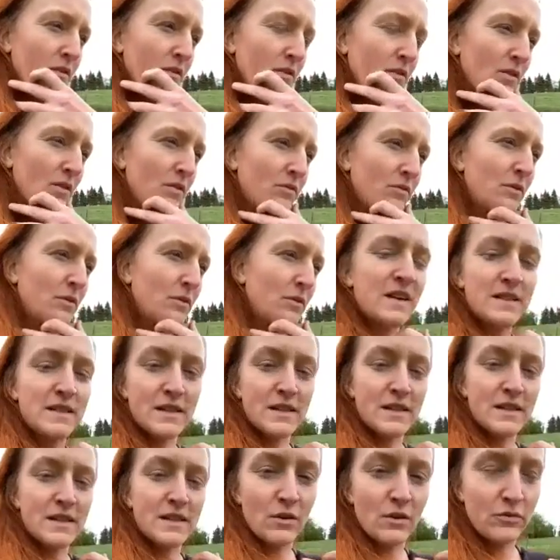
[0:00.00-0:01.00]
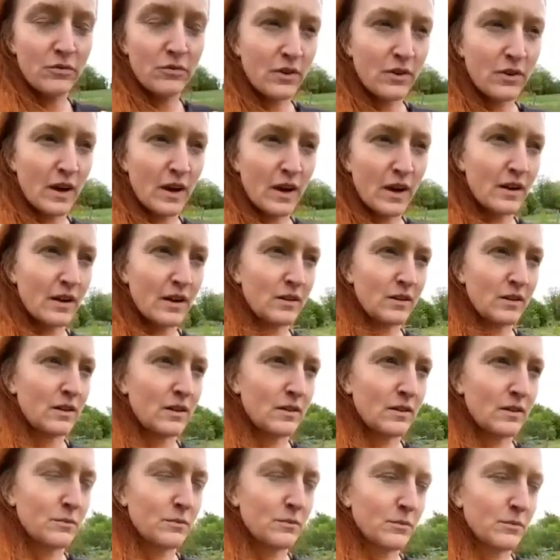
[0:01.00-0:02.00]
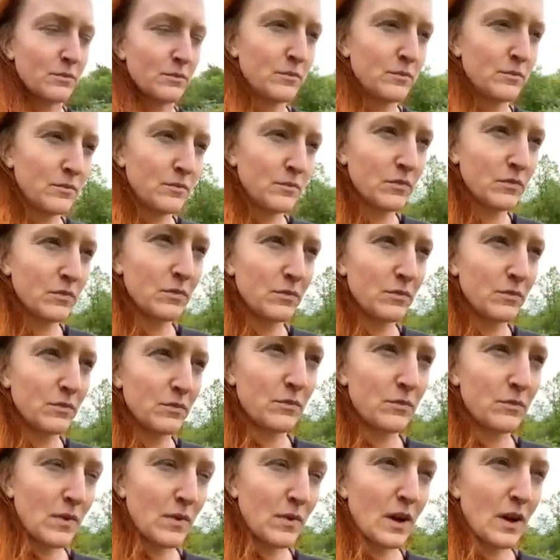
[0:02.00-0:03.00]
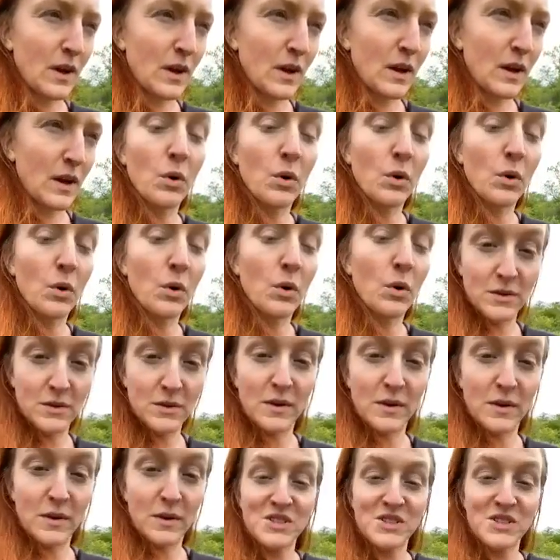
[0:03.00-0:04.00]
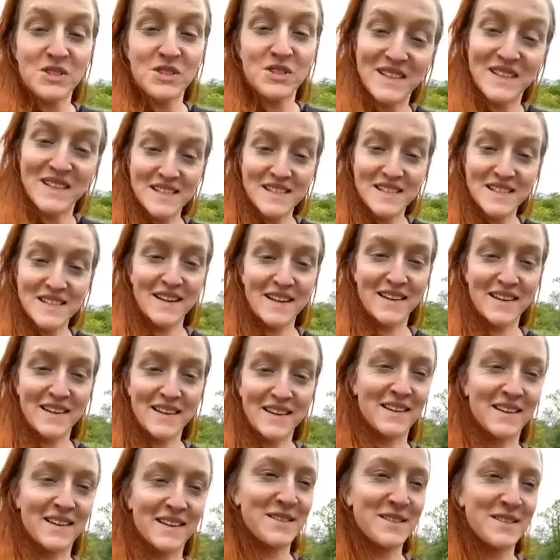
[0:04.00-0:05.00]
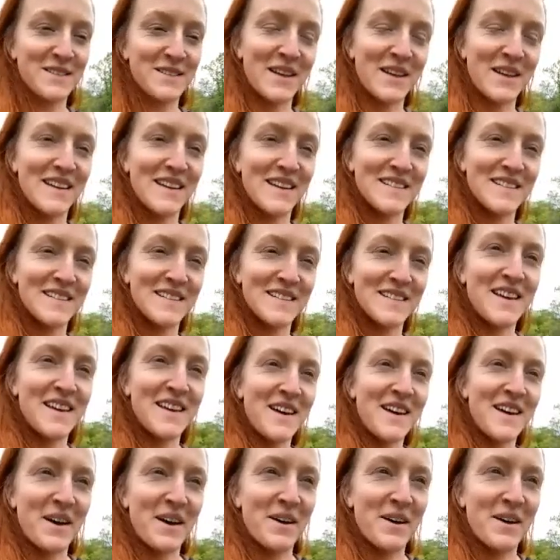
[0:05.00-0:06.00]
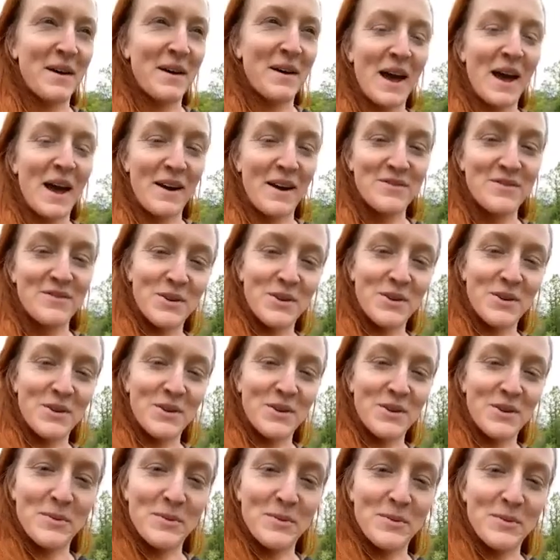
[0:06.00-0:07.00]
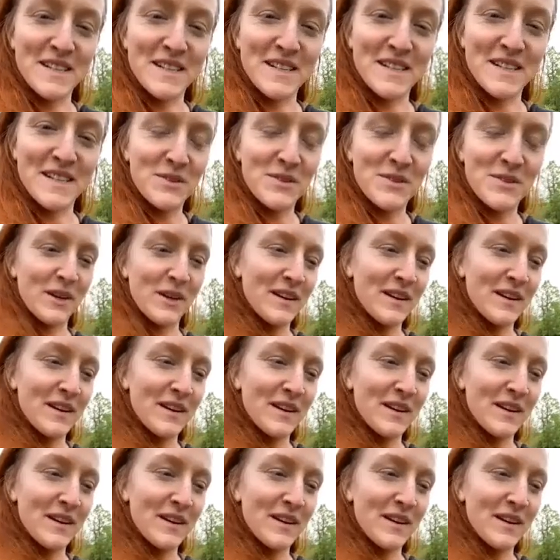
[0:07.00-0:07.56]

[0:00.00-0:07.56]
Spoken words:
For myself, I'm actually going to say it here so that I have to hold myself to it.